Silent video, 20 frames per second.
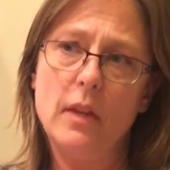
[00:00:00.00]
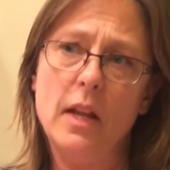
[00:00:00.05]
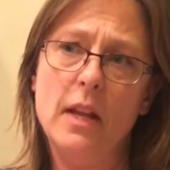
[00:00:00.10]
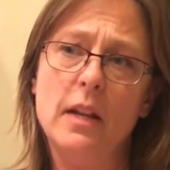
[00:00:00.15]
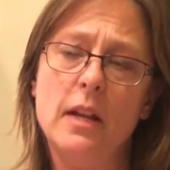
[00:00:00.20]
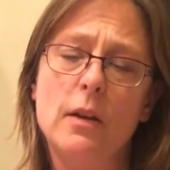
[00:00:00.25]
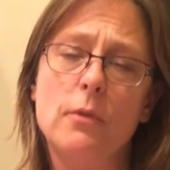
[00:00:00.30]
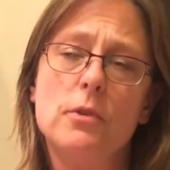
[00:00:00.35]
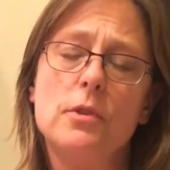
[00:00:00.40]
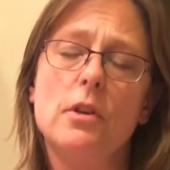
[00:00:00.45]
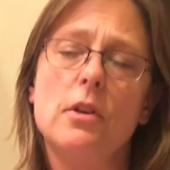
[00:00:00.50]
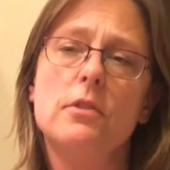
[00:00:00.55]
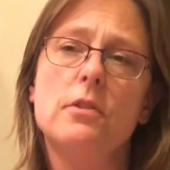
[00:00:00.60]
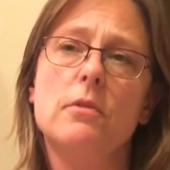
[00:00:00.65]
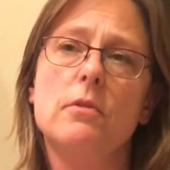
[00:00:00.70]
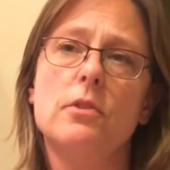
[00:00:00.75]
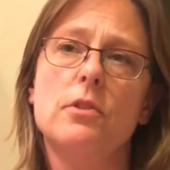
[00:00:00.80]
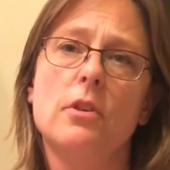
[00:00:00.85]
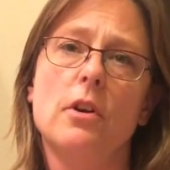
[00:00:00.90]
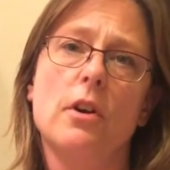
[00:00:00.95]
And I was
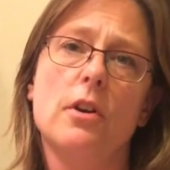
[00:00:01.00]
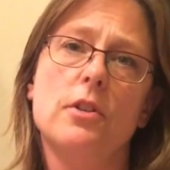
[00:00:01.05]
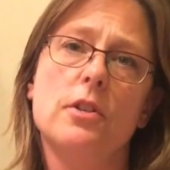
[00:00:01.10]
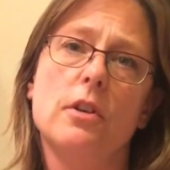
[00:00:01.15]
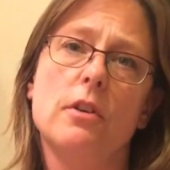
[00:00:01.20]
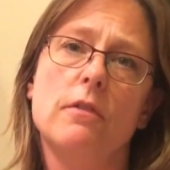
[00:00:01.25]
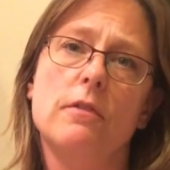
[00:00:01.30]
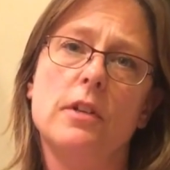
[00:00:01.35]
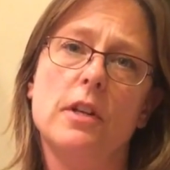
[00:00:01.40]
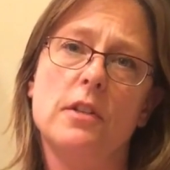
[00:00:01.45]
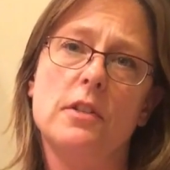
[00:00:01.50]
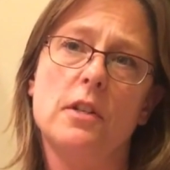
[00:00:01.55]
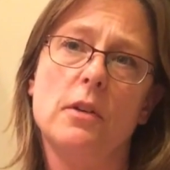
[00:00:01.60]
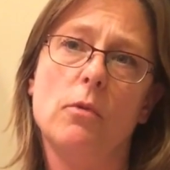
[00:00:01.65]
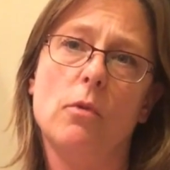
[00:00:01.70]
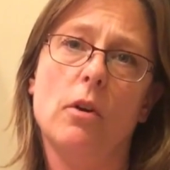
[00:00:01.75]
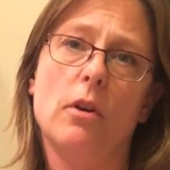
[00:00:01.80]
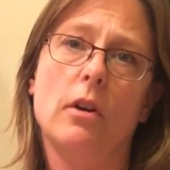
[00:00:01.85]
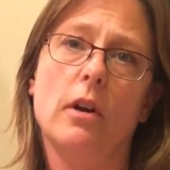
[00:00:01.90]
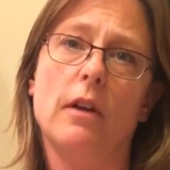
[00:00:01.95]
also in charge of testing
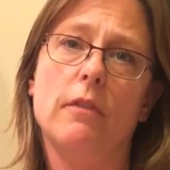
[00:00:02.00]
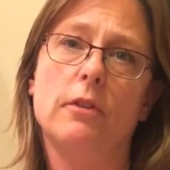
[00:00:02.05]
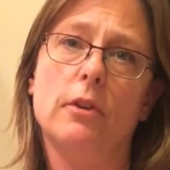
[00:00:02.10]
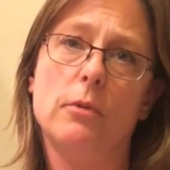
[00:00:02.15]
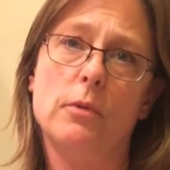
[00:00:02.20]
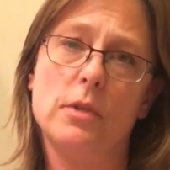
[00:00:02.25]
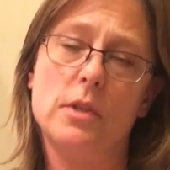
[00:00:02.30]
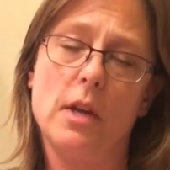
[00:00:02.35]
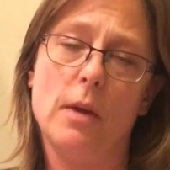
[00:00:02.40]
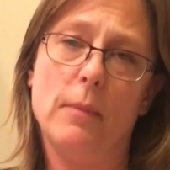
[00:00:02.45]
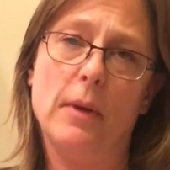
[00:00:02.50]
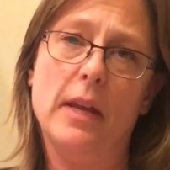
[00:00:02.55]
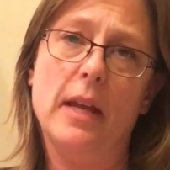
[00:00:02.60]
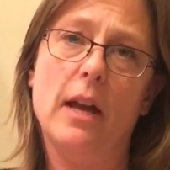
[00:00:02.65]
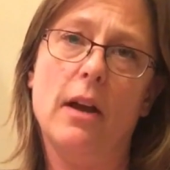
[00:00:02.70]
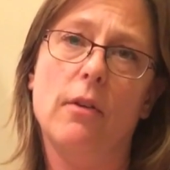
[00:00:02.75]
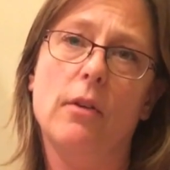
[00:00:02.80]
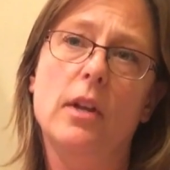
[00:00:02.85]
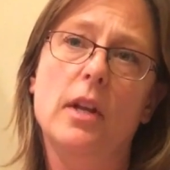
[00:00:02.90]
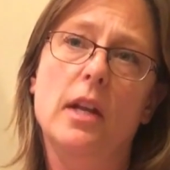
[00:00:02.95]
water after it was coming
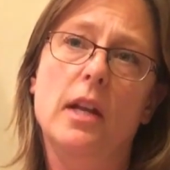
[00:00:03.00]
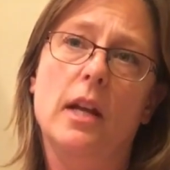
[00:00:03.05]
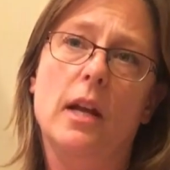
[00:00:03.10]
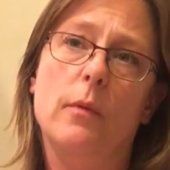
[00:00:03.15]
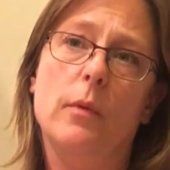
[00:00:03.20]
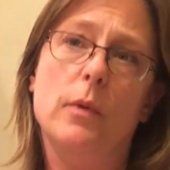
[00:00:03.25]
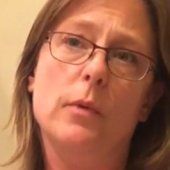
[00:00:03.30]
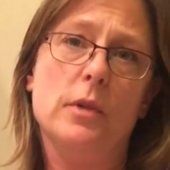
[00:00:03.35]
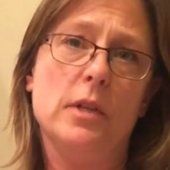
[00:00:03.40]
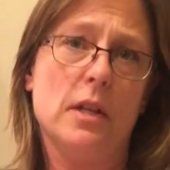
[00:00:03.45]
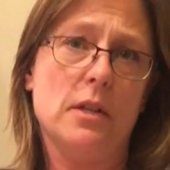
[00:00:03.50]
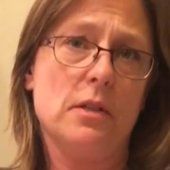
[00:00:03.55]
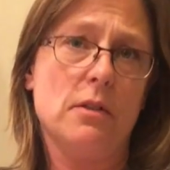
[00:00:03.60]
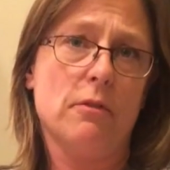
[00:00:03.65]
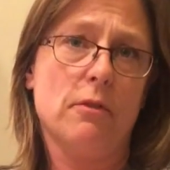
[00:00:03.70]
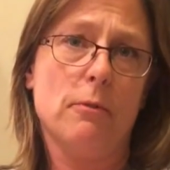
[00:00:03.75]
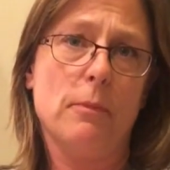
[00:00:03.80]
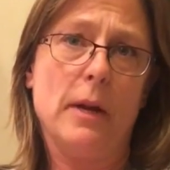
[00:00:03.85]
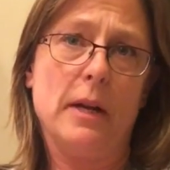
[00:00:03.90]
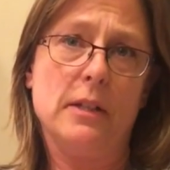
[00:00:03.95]
out. And we would test
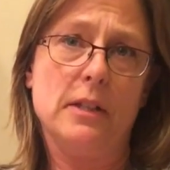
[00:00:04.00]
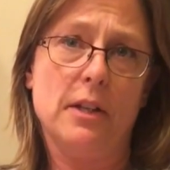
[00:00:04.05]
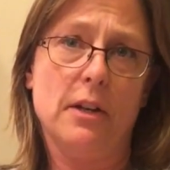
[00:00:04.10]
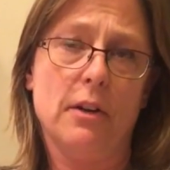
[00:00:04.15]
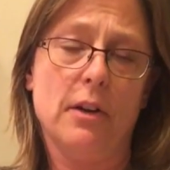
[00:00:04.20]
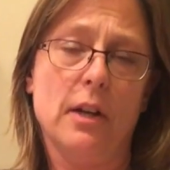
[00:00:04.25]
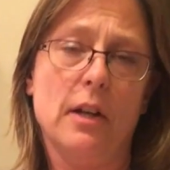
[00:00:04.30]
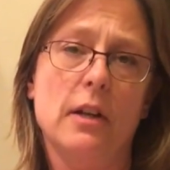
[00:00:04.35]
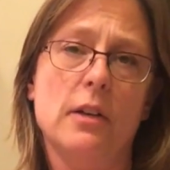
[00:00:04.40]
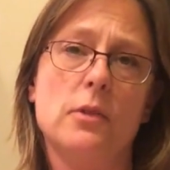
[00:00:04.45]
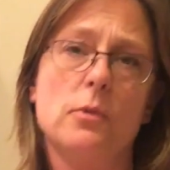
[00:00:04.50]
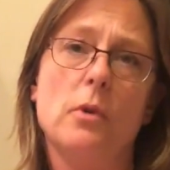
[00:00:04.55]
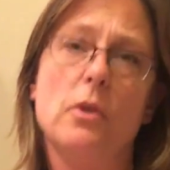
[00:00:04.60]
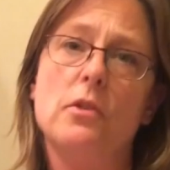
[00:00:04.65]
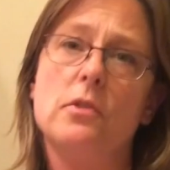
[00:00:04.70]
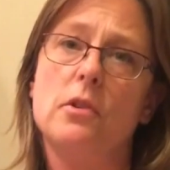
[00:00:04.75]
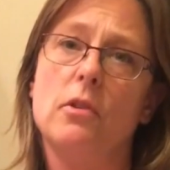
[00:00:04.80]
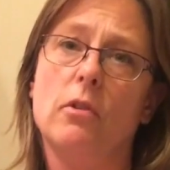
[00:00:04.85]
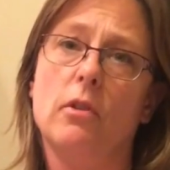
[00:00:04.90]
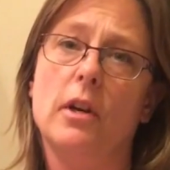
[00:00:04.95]
it for bacteria as well
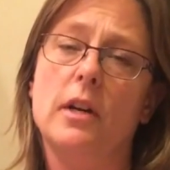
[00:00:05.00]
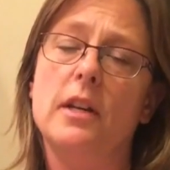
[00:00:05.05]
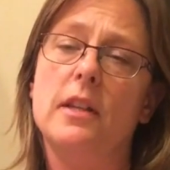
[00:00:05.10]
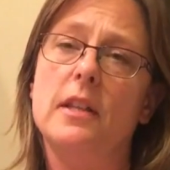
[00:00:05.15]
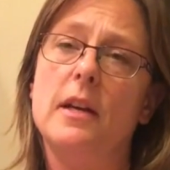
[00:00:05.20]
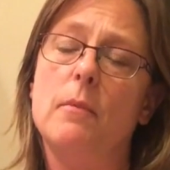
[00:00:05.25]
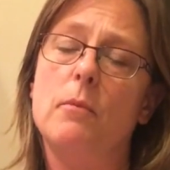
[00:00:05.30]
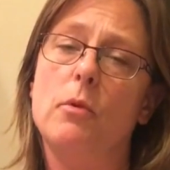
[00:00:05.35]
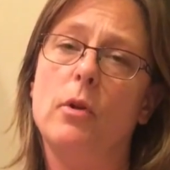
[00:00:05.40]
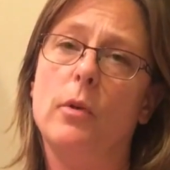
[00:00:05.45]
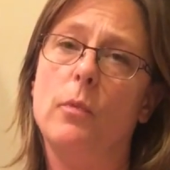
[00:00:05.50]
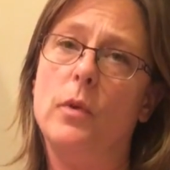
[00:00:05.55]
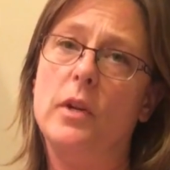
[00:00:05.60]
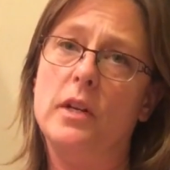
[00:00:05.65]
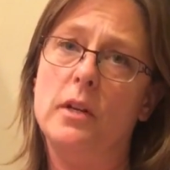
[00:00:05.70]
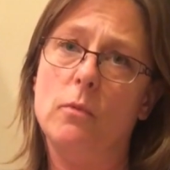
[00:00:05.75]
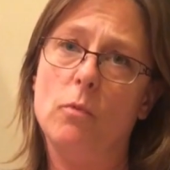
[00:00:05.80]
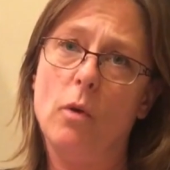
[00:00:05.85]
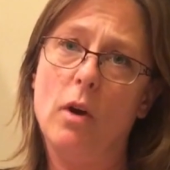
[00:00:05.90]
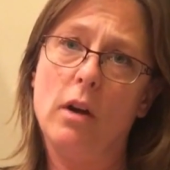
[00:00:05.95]
as chlorine. At that point, we
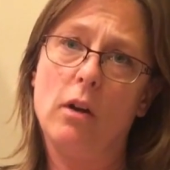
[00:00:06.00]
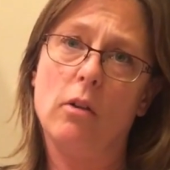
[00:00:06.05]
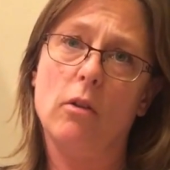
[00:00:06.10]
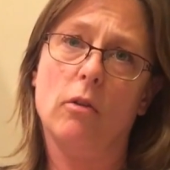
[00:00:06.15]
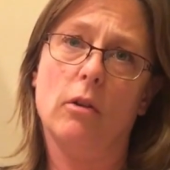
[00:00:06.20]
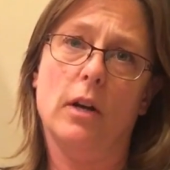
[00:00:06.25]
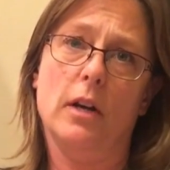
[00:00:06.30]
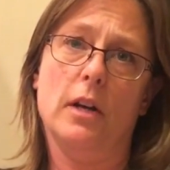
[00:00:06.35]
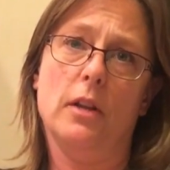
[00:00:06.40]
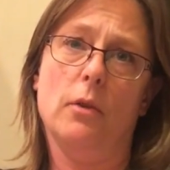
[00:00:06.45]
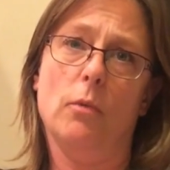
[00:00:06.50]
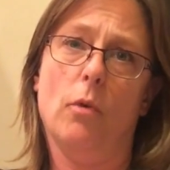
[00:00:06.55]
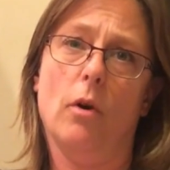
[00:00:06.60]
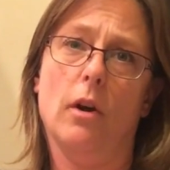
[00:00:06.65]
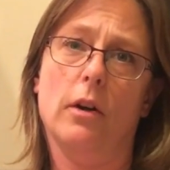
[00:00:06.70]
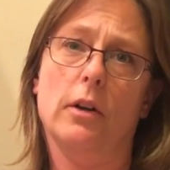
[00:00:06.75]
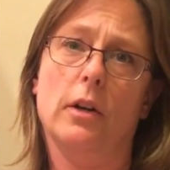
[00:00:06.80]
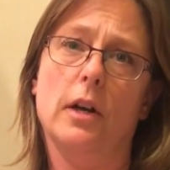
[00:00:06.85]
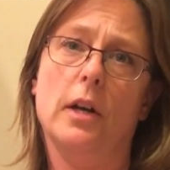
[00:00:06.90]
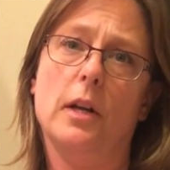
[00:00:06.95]
didn't want chlorine in the
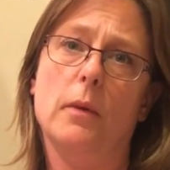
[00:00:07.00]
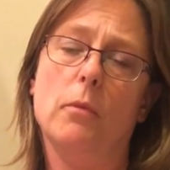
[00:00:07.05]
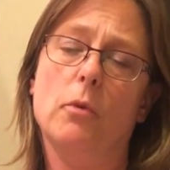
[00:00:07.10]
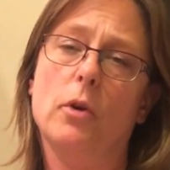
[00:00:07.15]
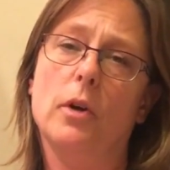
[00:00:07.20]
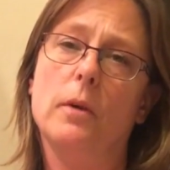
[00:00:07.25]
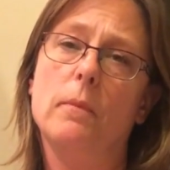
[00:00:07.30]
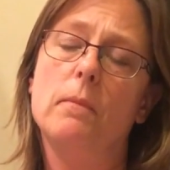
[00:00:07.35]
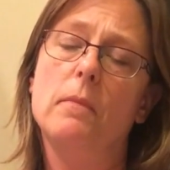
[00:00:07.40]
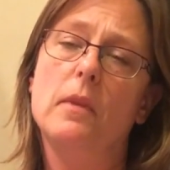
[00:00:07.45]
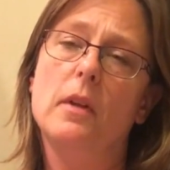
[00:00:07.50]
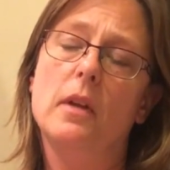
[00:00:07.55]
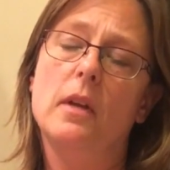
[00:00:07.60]
water anymore.